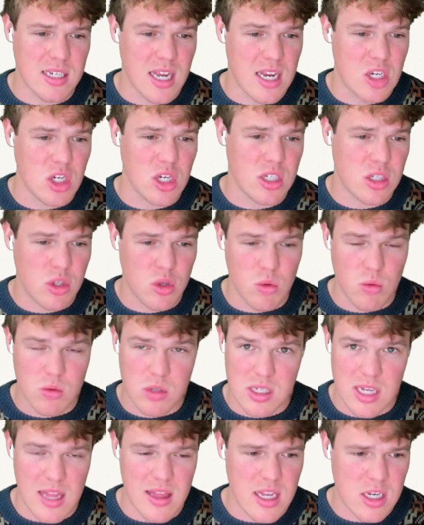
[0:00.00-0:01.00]
And just to
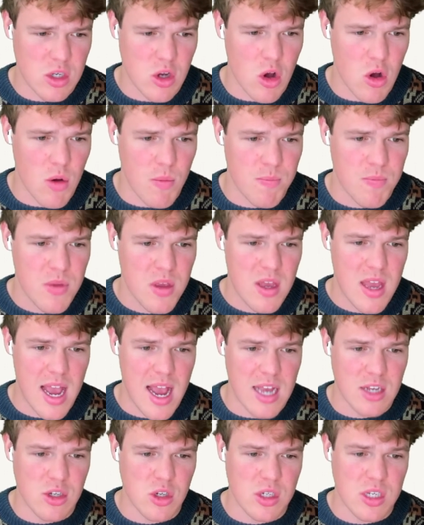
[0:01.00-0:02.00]
send this home,
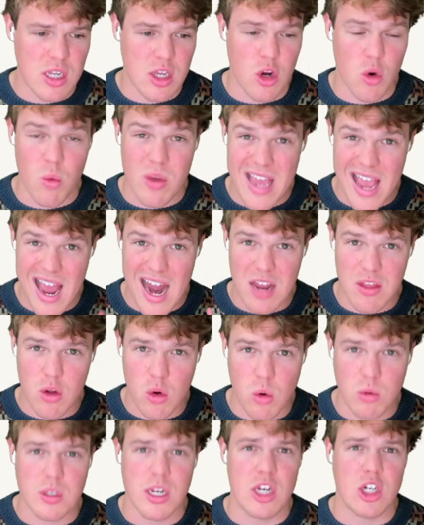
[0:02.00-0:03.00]
as you see here, we added the
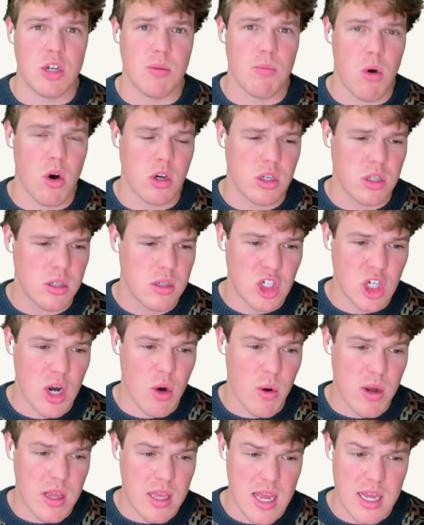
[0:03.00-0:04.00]
quotation marks,
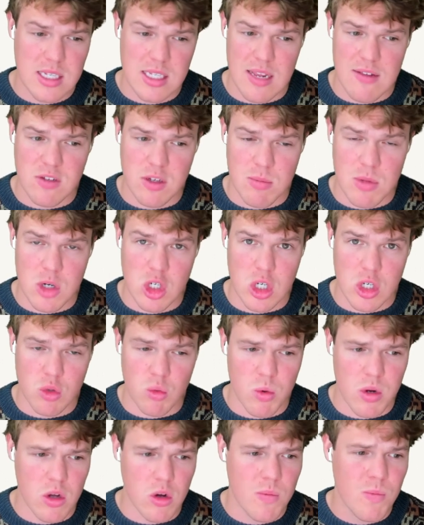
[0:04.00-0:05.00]
generate yes if submission is
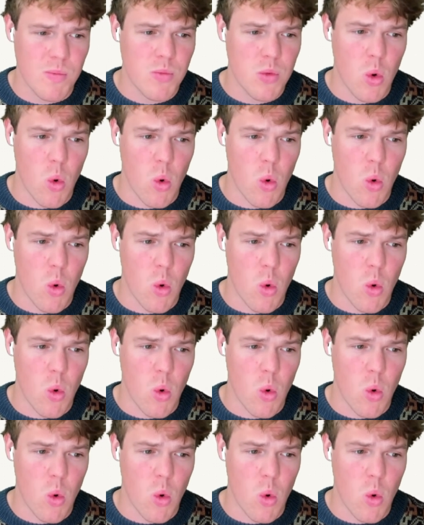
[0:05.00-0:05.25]
real,